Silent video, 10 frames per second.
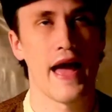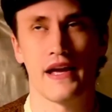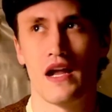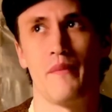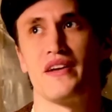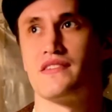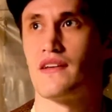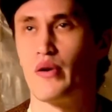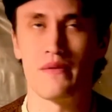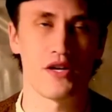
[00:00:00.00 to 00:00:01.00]
Economics
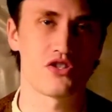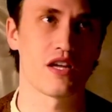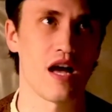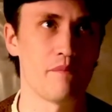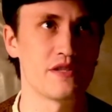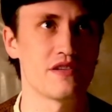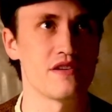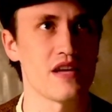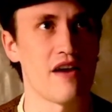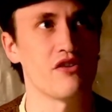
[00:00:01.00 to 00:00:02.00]
pretty much
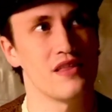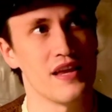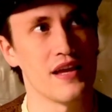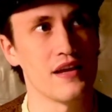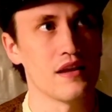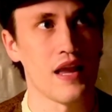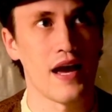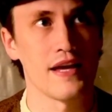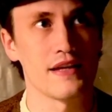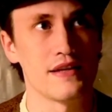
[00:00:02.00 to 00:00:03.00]
encompasses everything
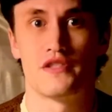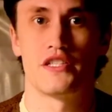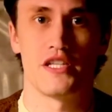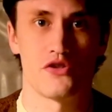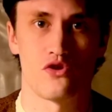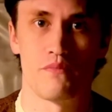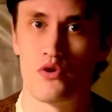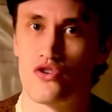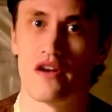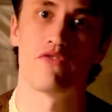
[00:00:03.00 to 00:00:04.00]
like the
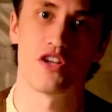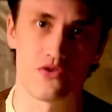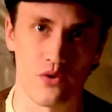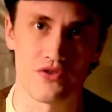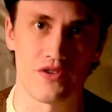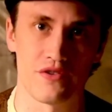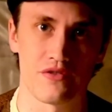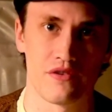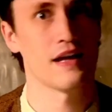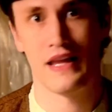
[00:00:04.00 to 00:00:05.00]
distribution of resources,